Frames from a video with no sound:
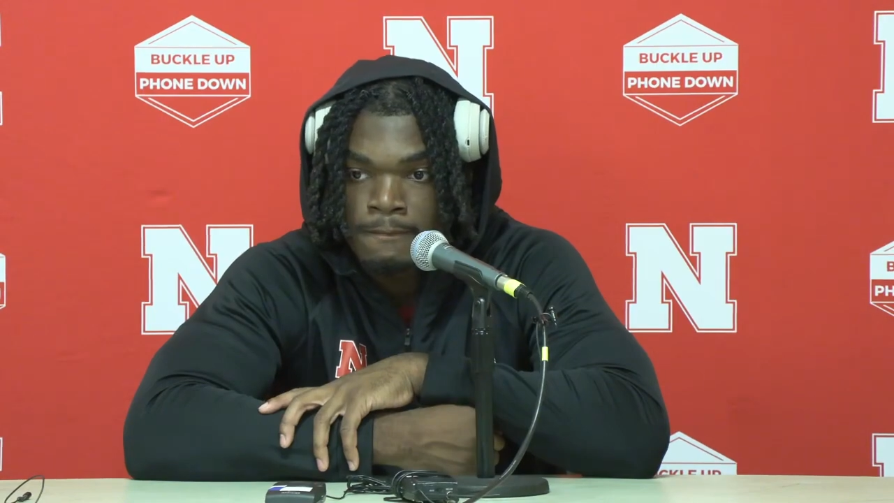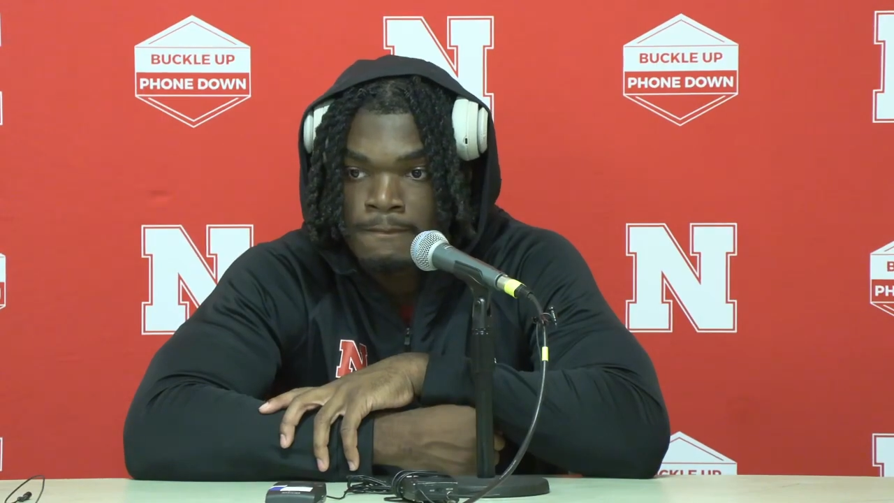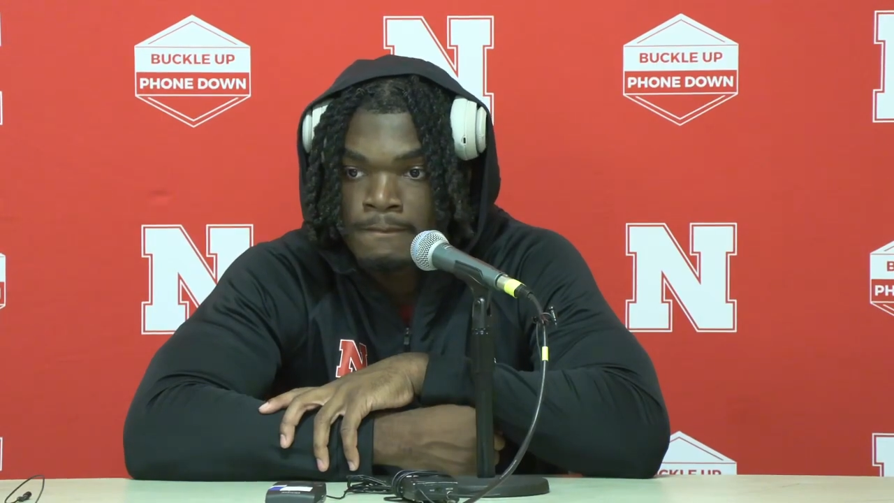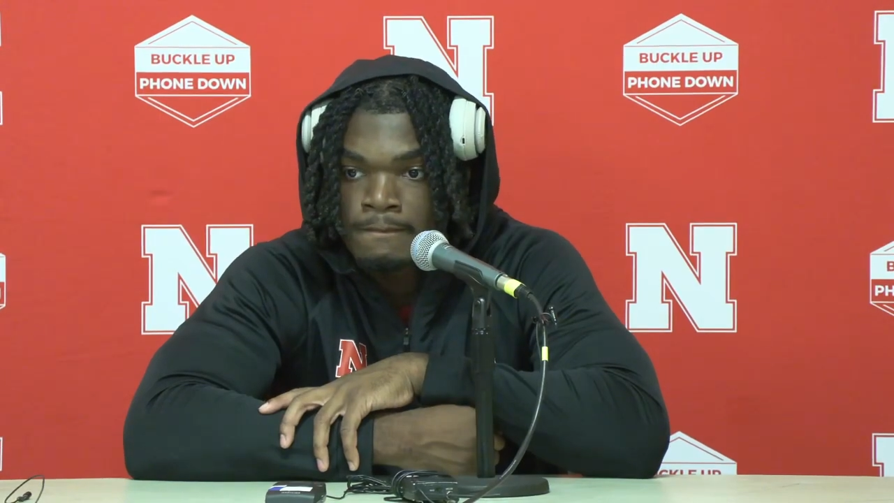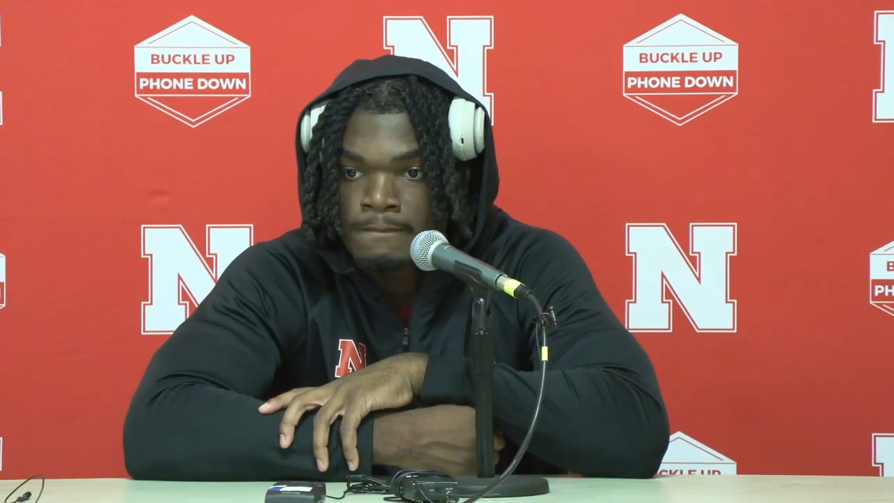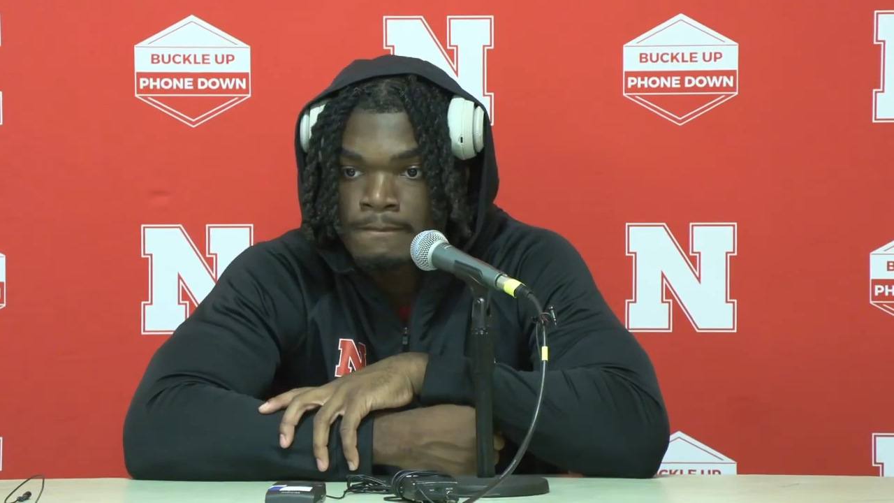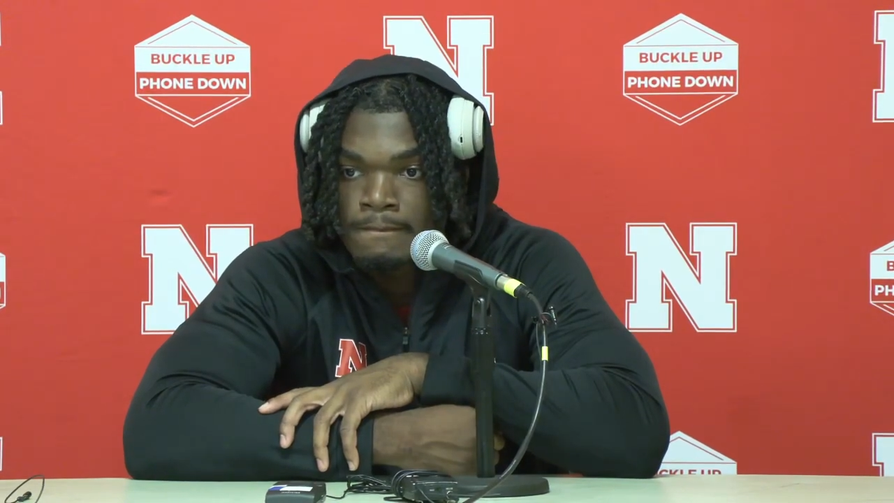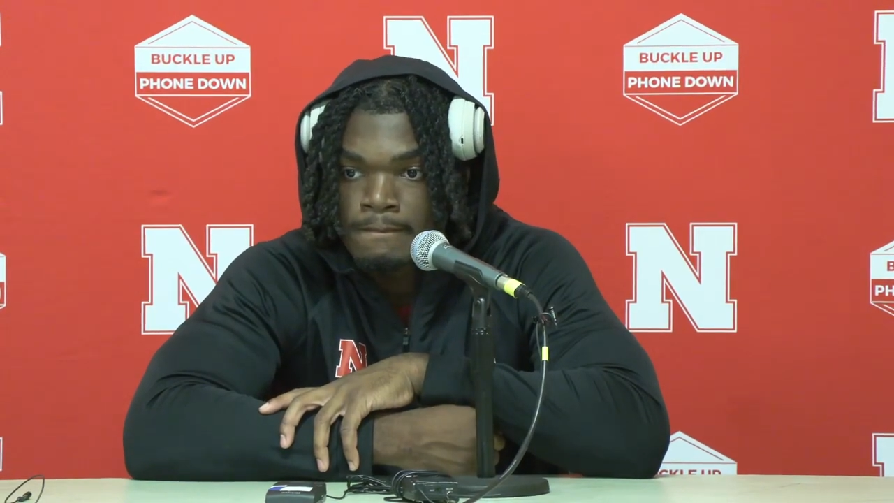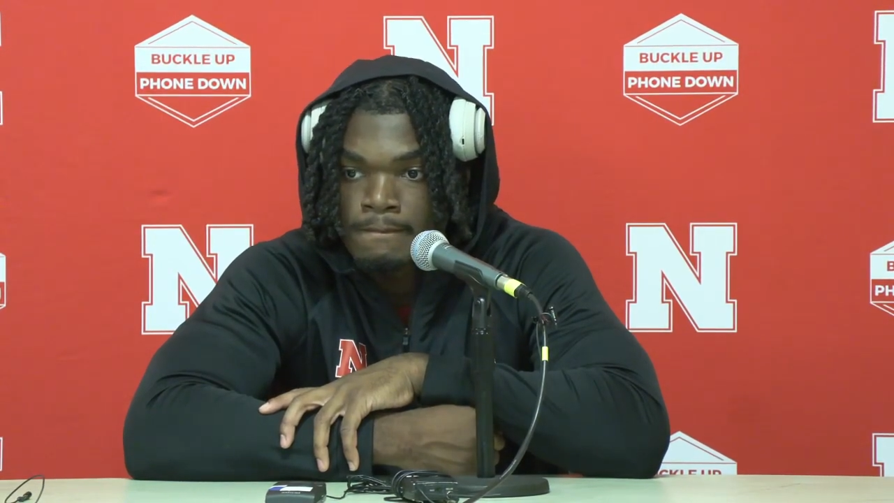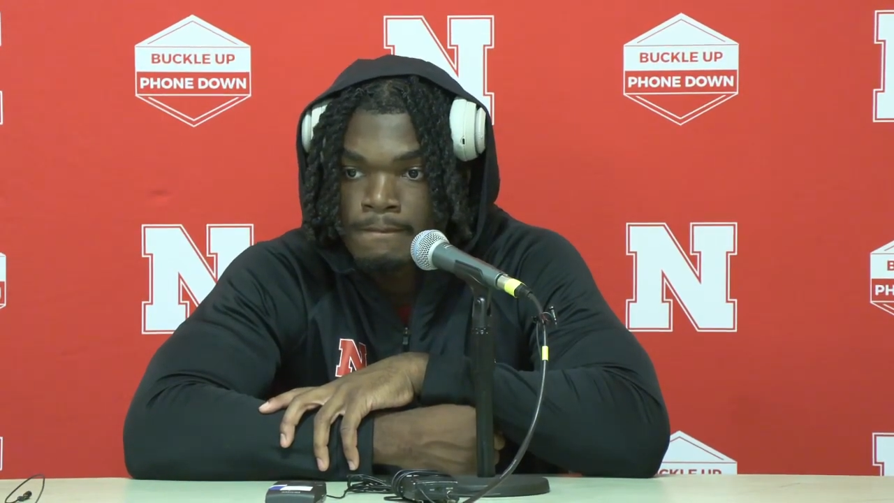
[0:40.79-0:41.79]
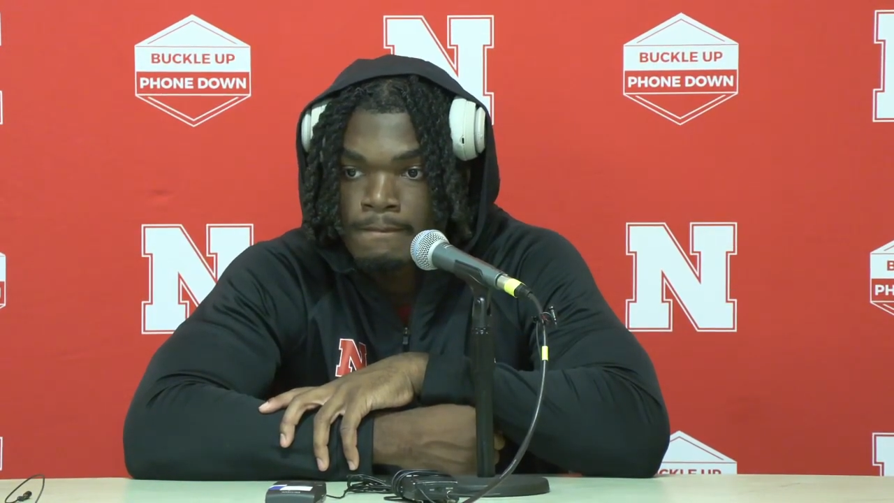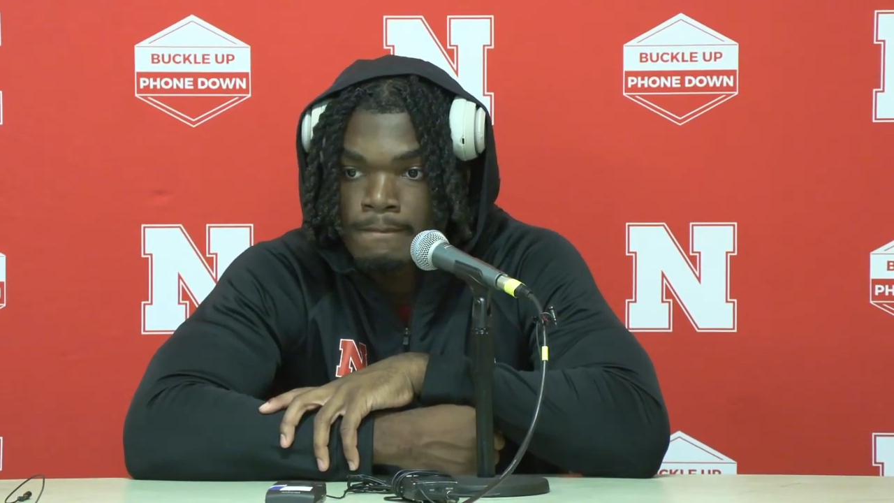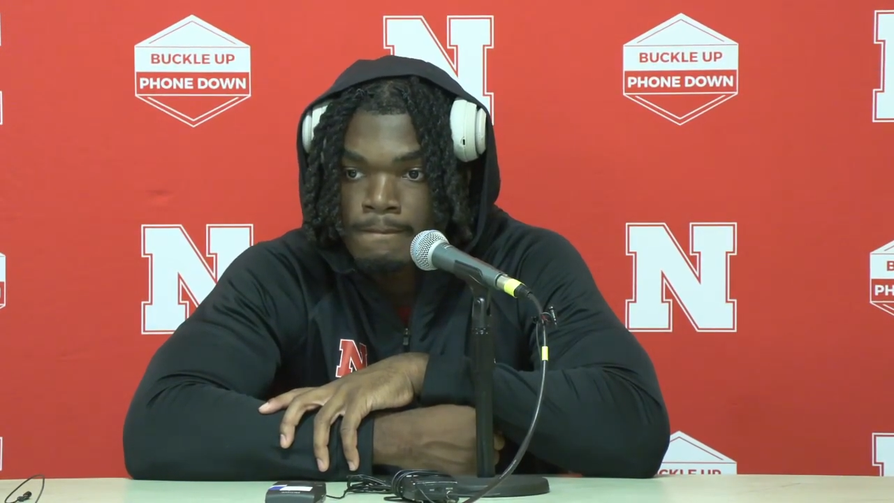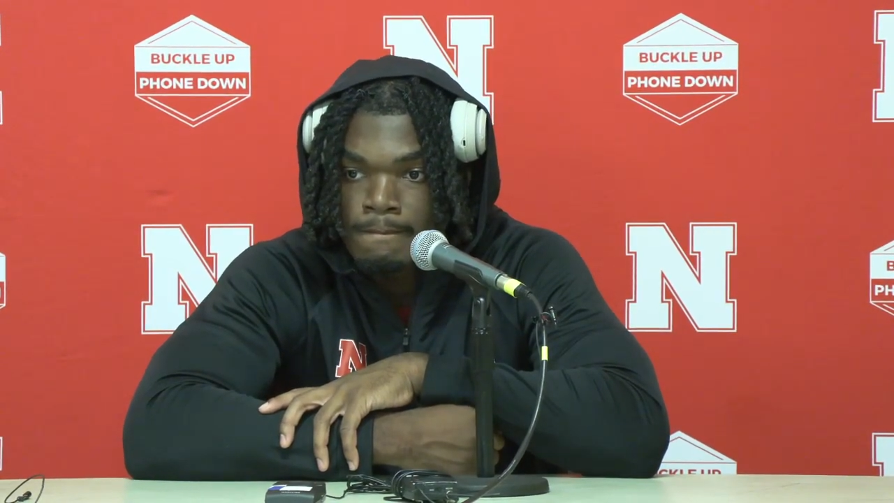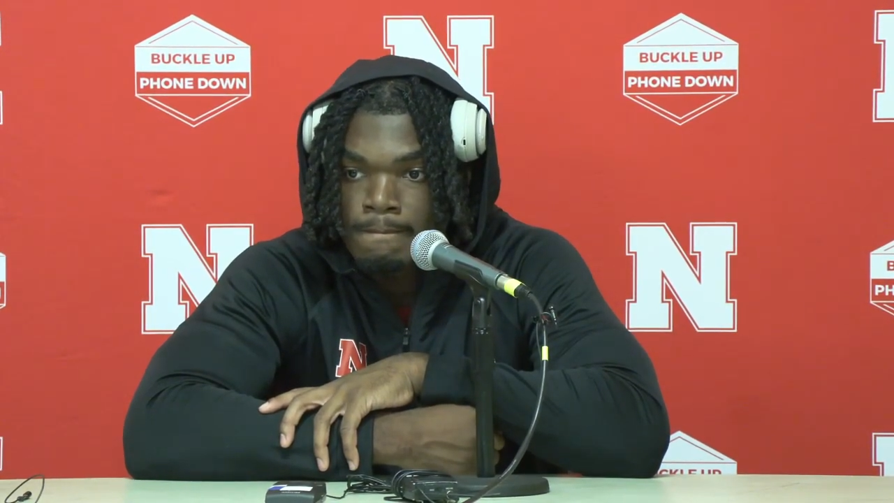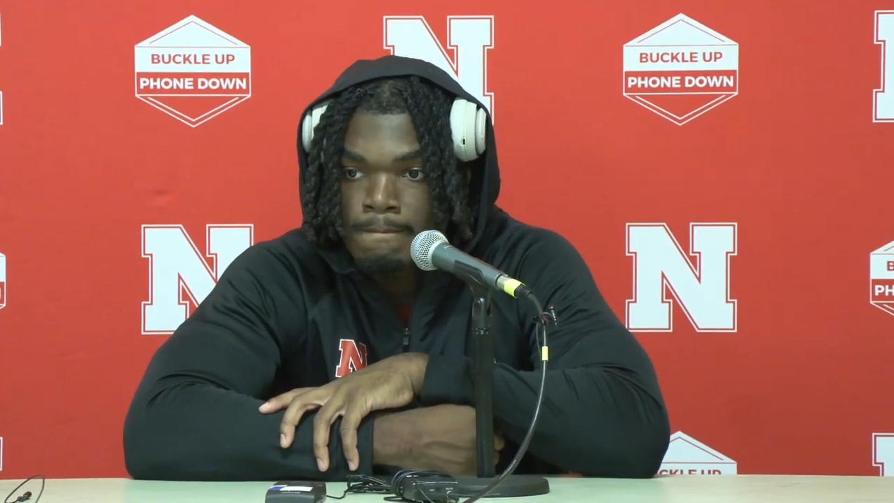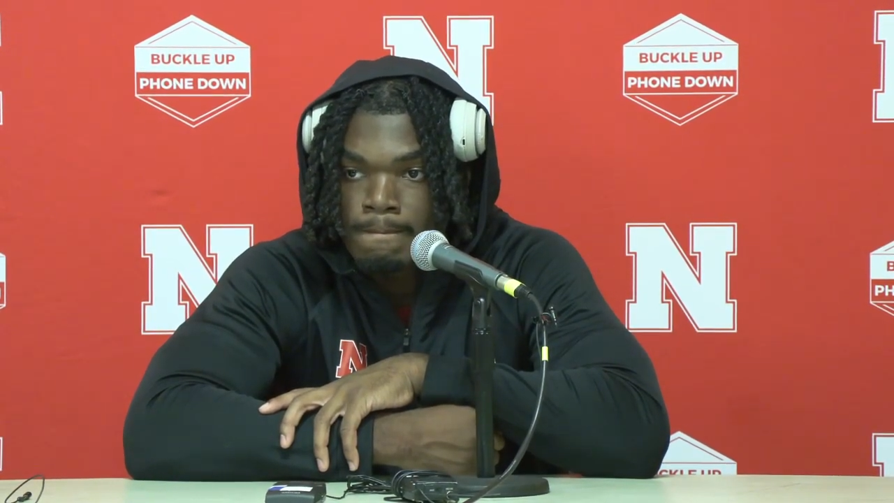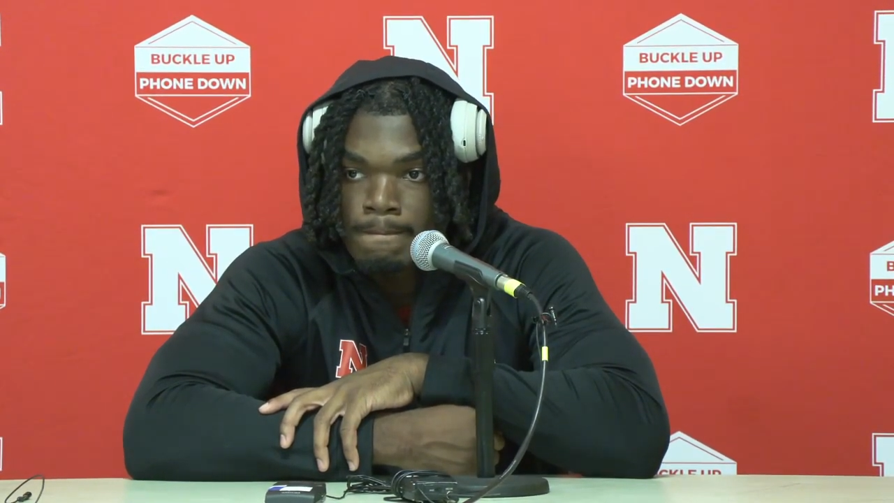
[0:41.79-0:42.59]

Is there, is there anything they do that make